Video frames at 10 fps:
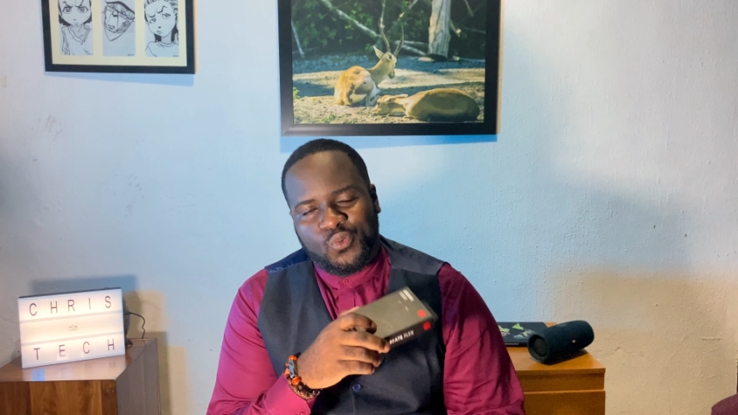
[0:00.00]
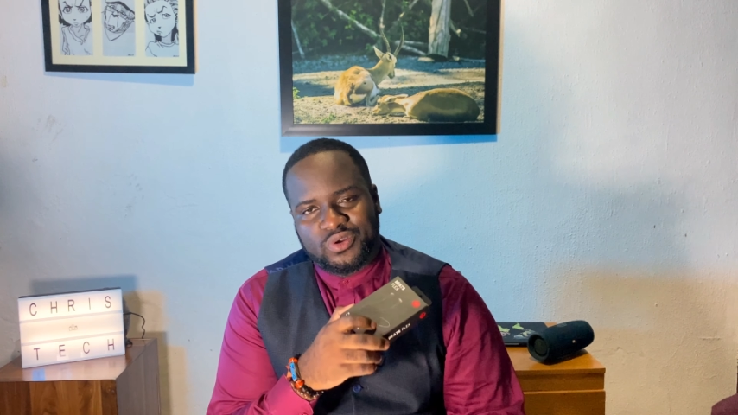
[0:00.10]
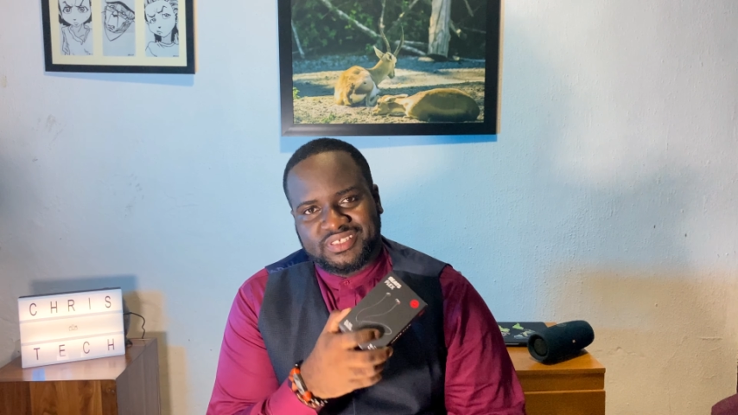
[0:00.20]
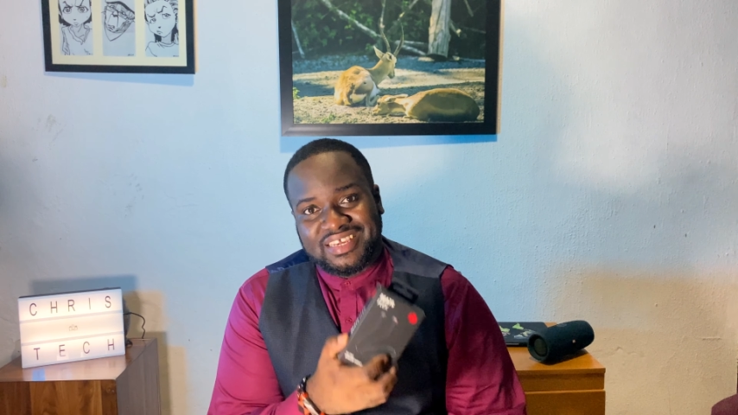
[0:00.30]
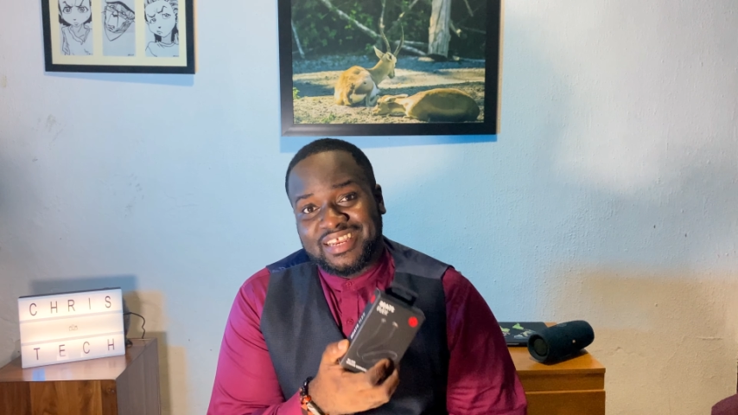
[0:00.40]

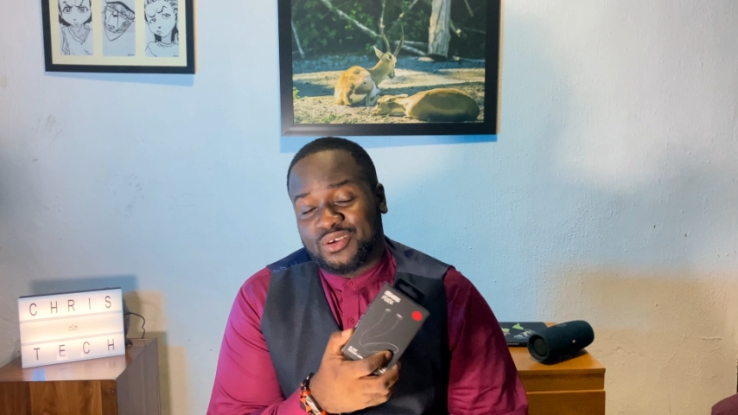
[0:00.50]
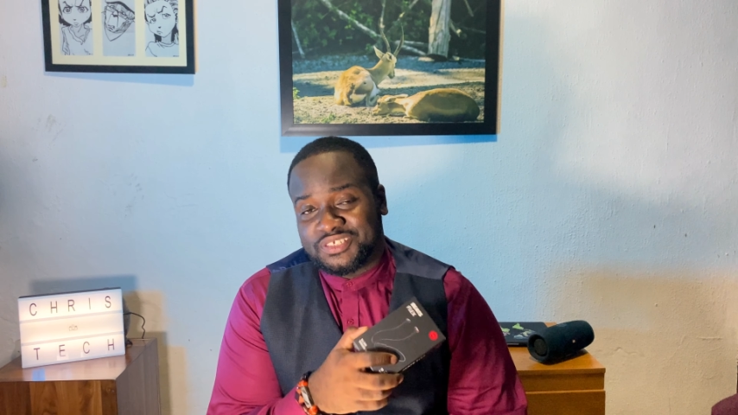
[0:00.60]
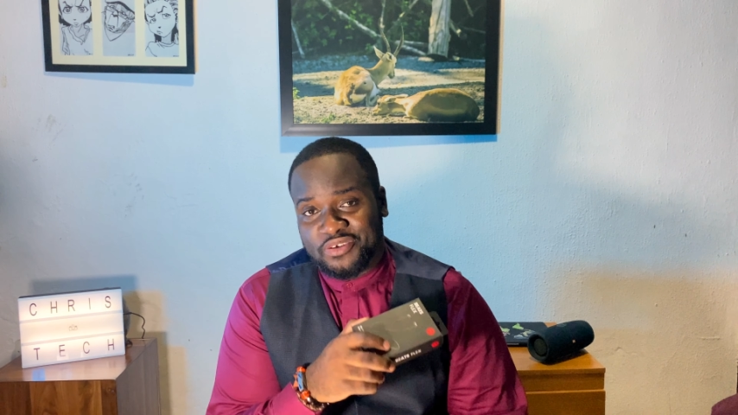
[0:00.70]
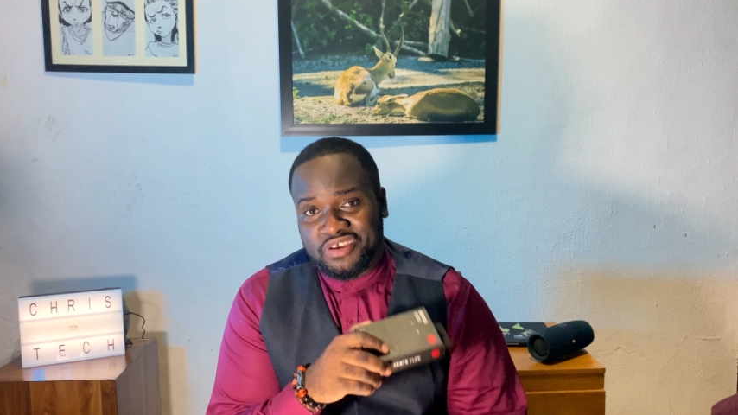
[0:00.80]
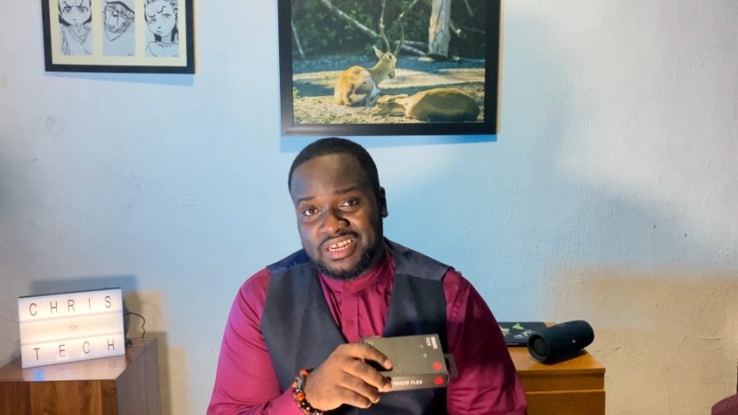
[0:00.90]
was
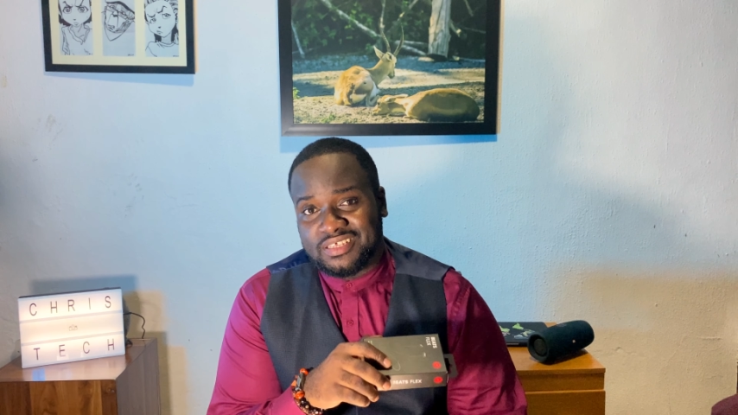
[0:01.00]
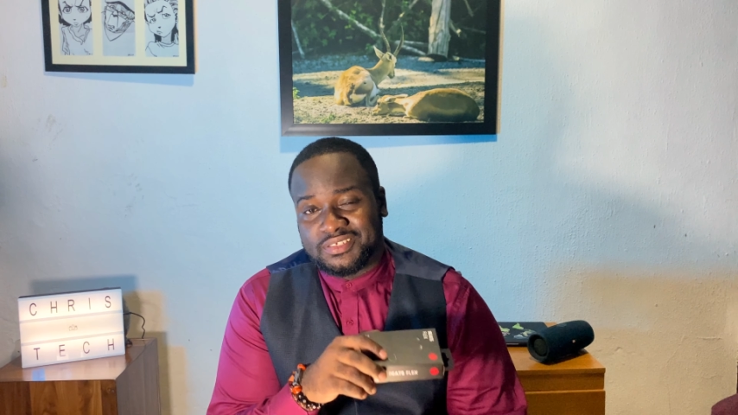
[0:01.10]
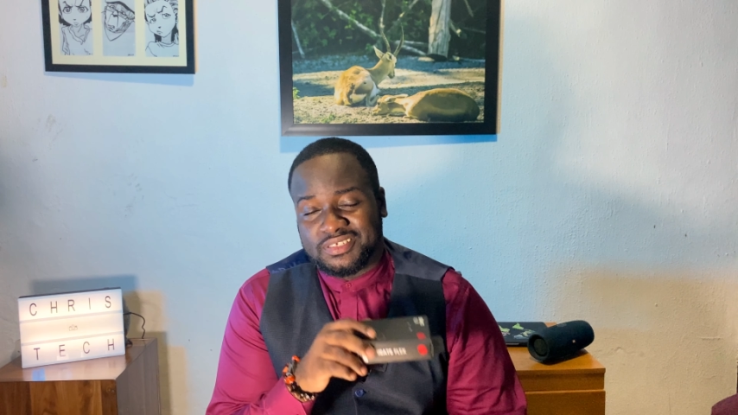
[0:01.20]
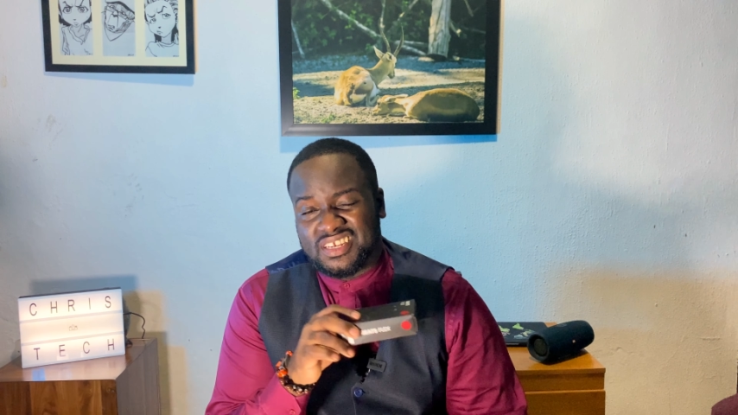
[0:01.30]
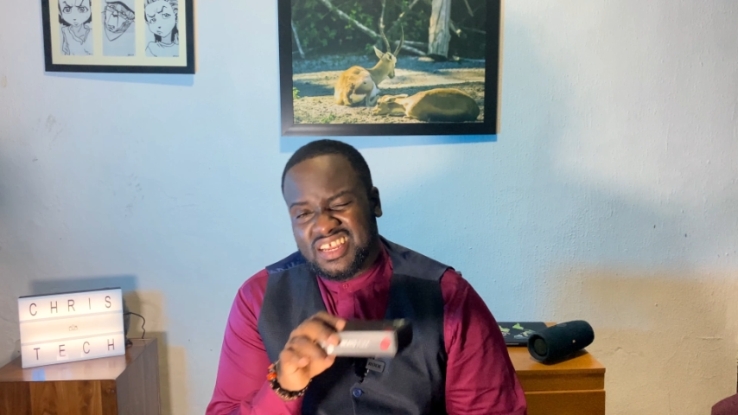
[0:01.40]
announced and
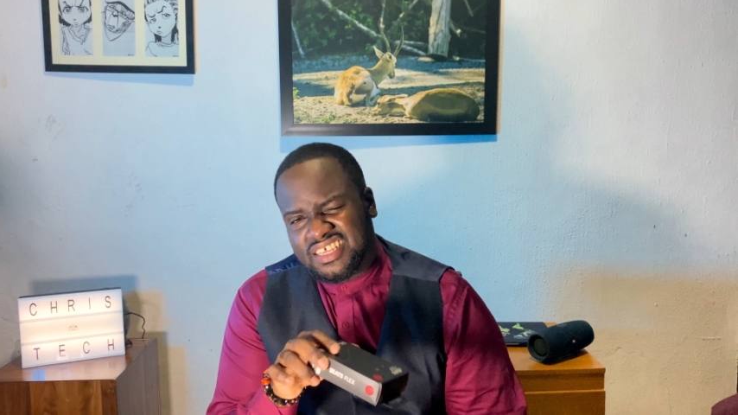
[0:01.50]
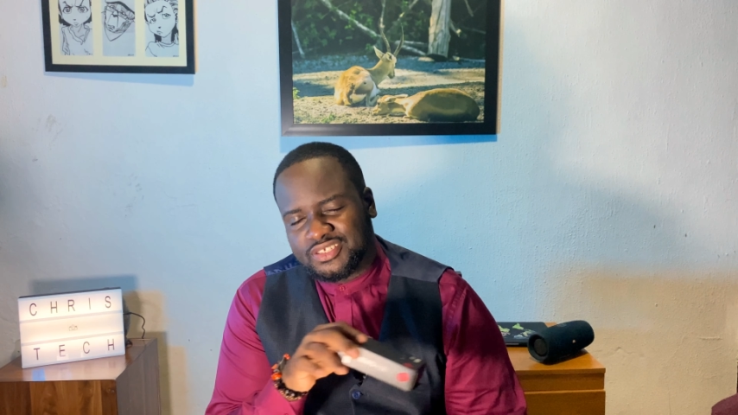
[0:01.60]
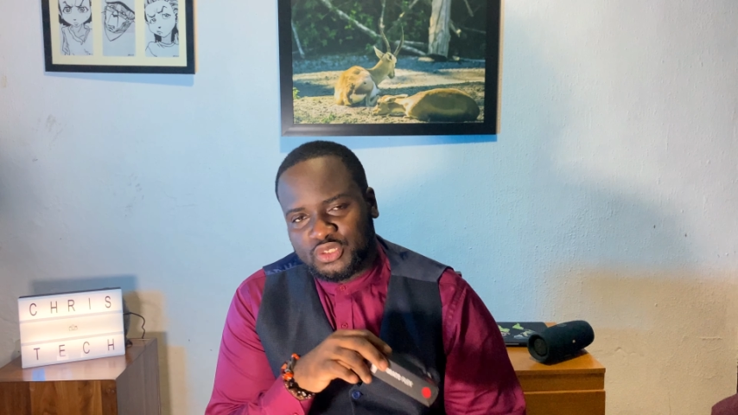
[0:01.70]
released late